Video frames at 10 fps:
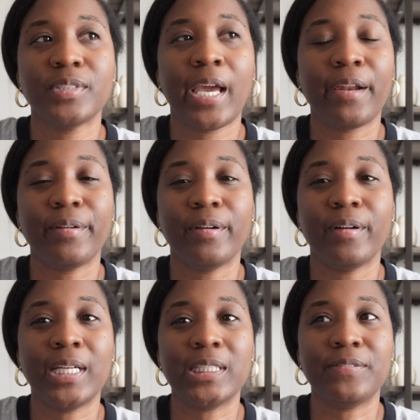I don't know.
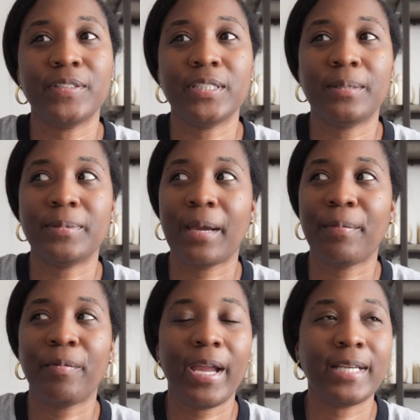I just feel some type
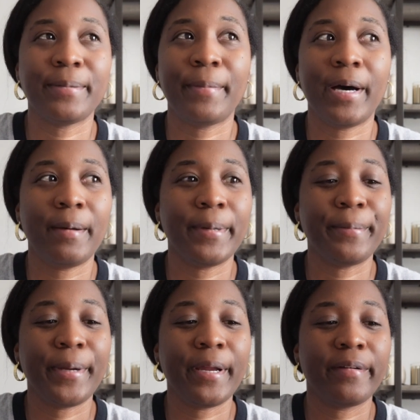of way as a mom and a
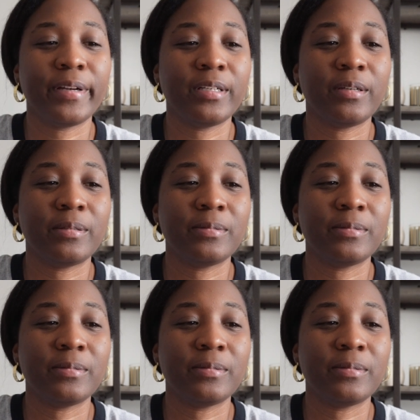parent, you know what